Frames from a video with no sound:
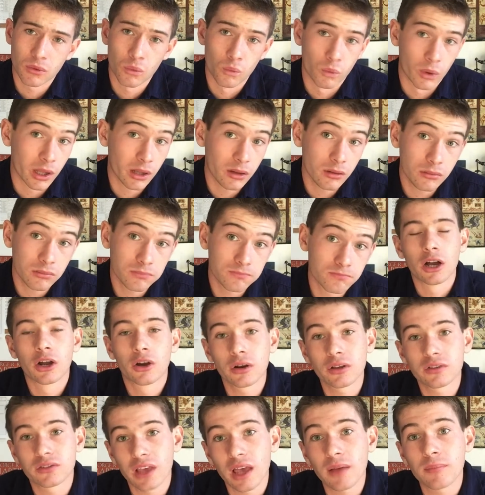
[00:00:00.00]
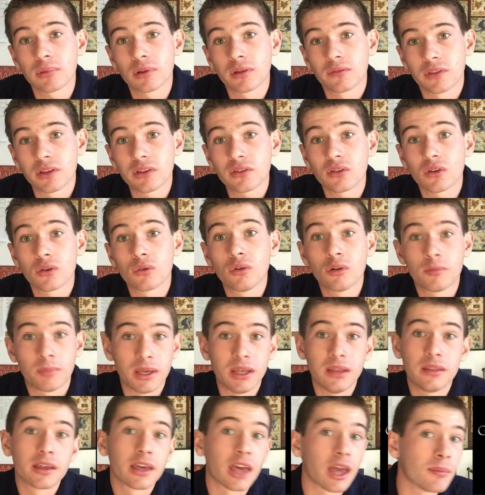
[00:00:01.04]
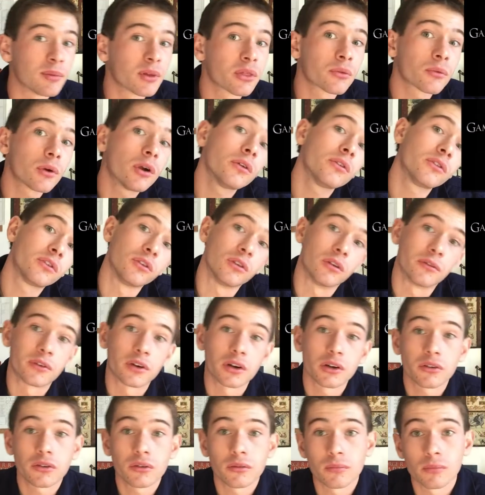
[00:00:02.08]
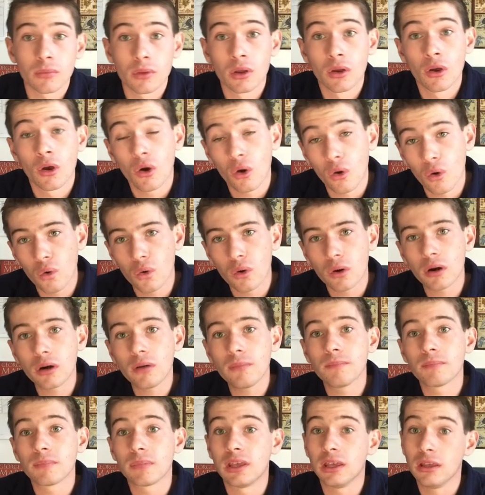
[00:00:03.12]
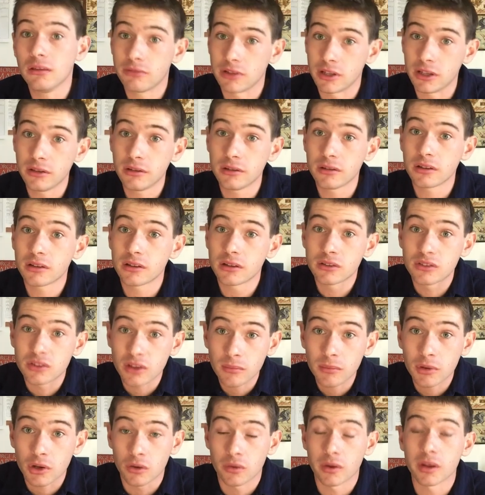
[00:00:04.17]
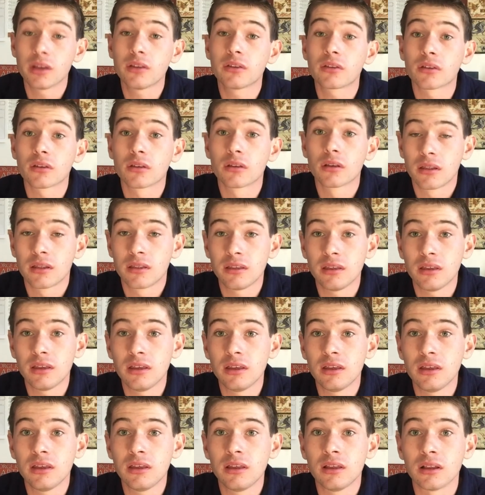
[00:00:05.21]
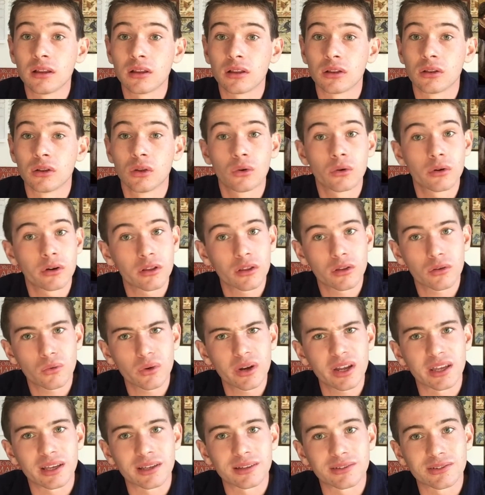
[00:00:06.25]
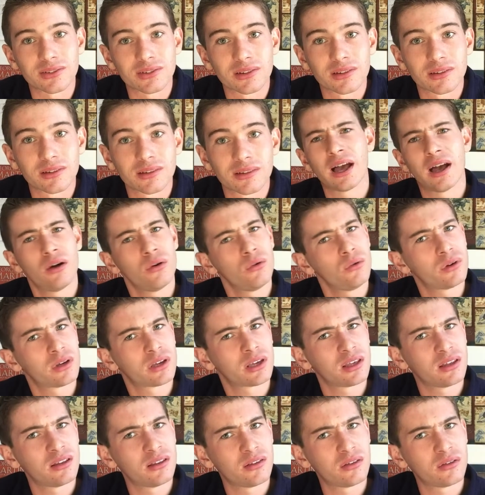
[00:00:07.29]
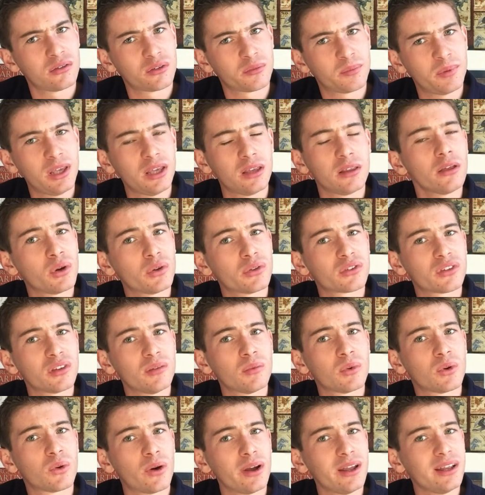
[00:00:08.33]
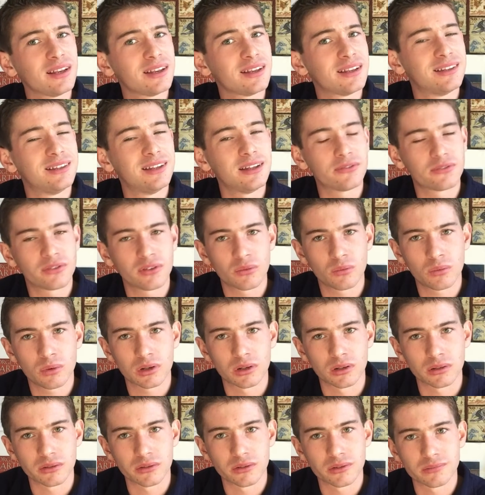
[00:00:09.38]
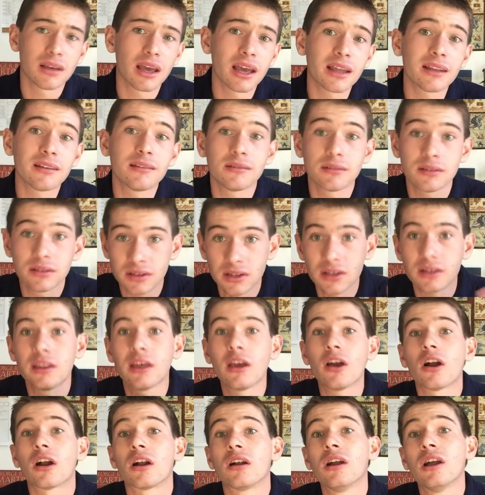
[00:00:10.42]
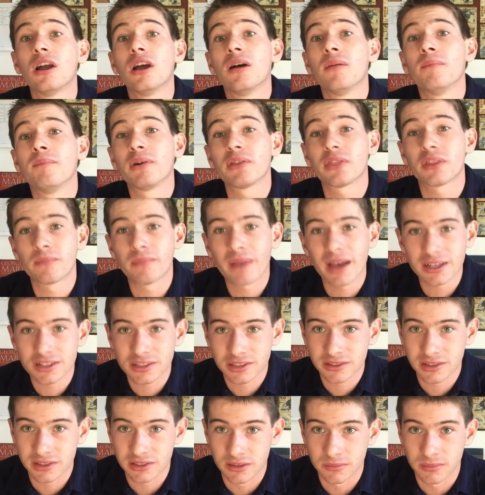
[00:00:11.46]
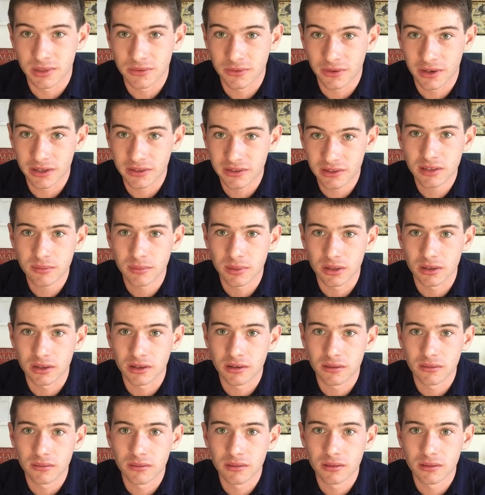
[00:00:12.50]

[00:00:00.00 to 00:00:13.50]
Well, a good example of this would be the Game of Thrones universe, or even, in some degrees, the Lord of the Rings. How can those be? Both seem quite different worlds, and indeed they are, but the magic system is very similar.